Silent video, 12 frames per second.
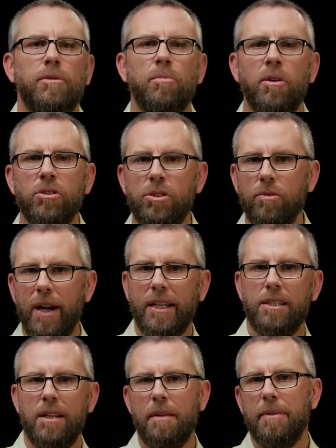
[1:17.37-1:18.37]
The most direct
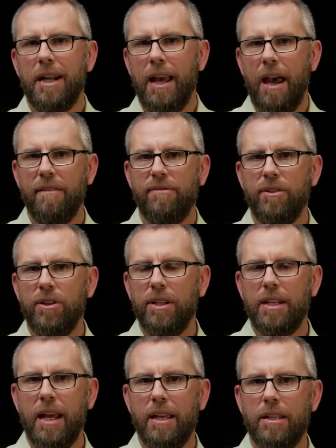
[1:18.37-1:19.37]
statement I have for you
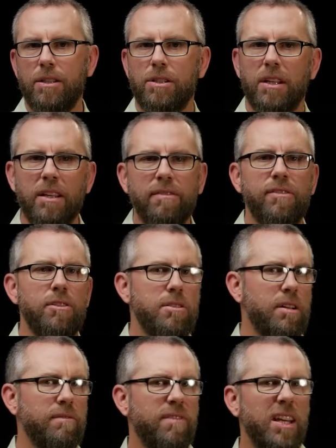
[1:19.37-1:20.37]
today is, if you're an
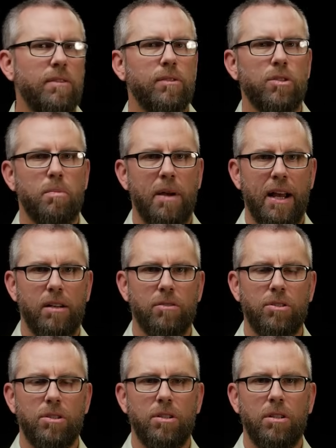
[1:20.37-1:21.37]
unfaithful
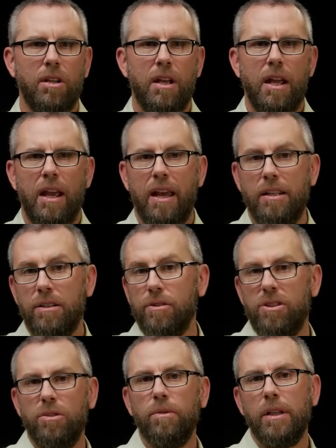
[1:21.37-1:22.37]
spouse and you're
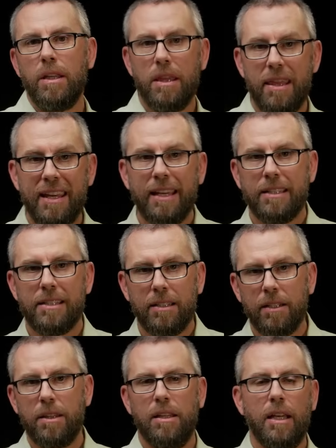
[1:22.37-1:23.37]
doing this
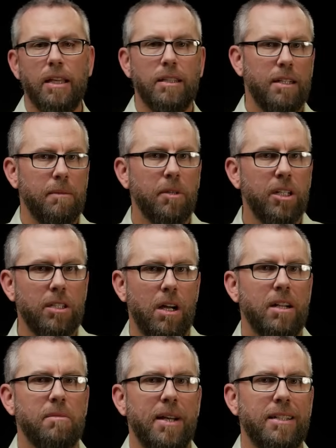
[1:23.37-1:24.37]
thing that I'm going to
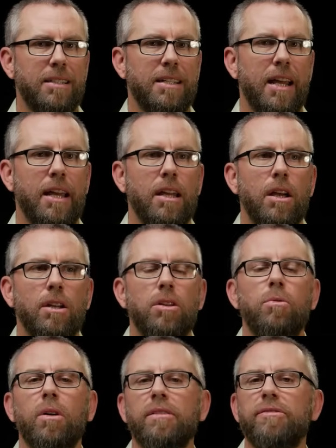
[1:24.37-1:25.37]
talk about today,
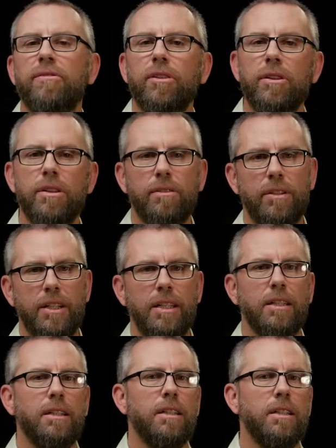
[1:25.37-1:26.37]
you are
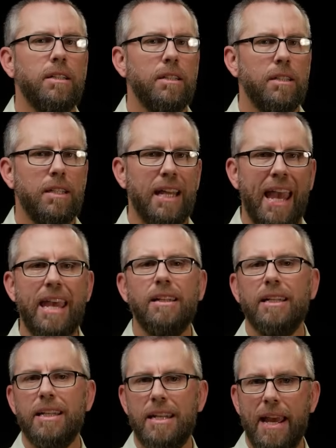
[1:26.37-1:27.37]
furthering the
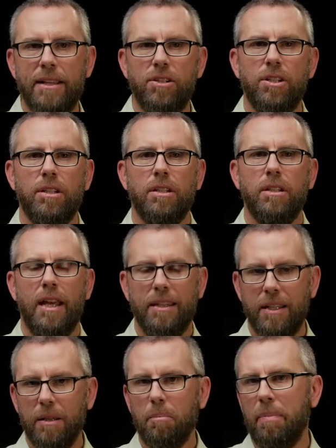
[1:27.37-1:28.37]
alienation and
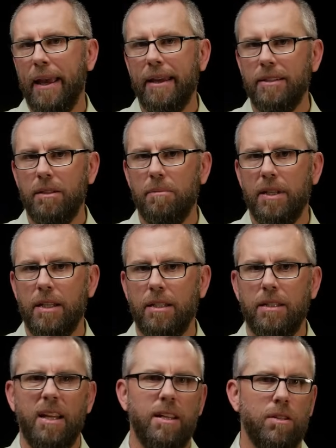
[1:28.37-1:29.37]
the abandonment
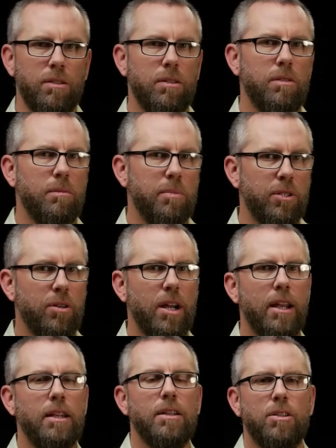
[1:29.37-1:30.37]
that your
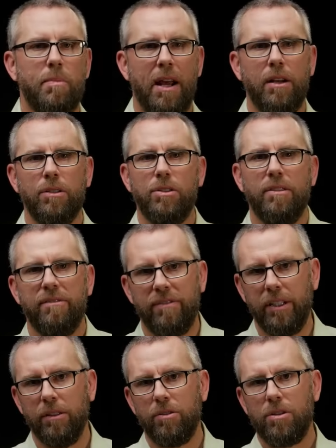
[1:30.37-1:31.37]
betrayed spouse
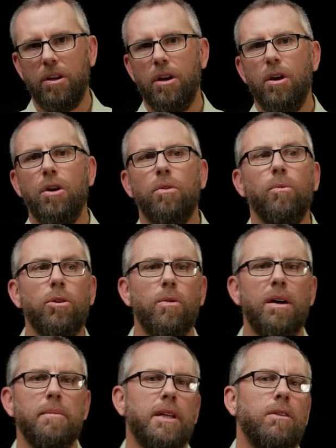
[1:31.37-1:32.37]
feels. What do
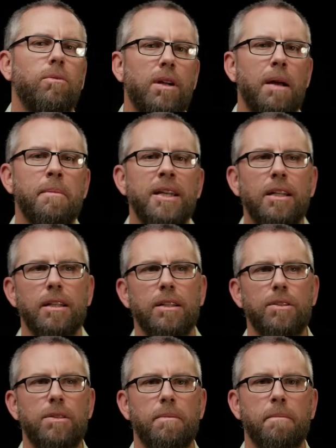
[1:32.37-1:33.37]
I mean? What I mean
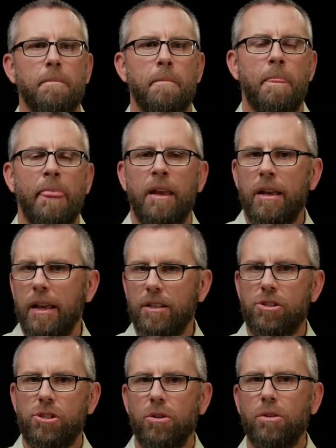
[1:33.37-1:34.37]
is, it's
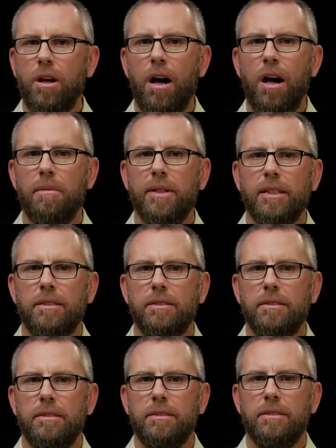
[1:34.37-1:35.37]
so common
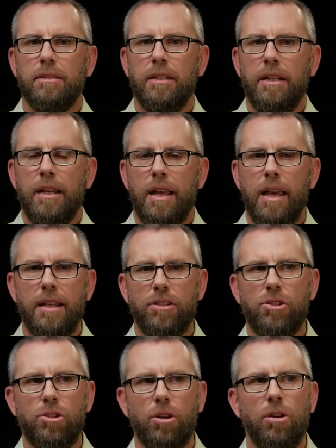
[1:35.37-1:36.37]
and it's
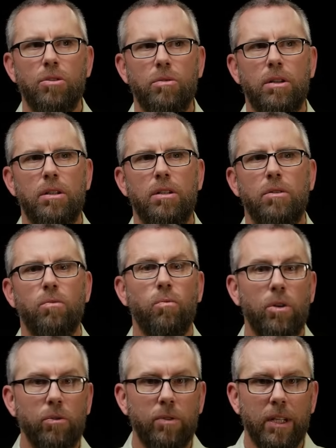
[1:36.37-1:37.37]
so
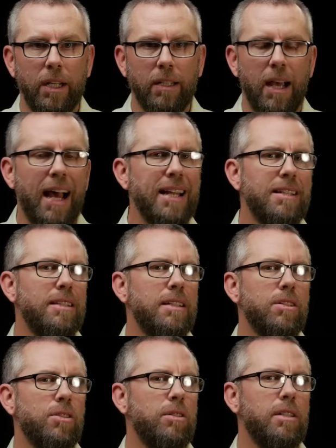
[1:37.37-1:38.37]
wounding. I did
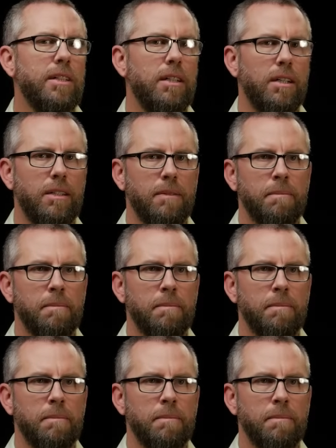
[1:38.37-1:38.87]
this early on.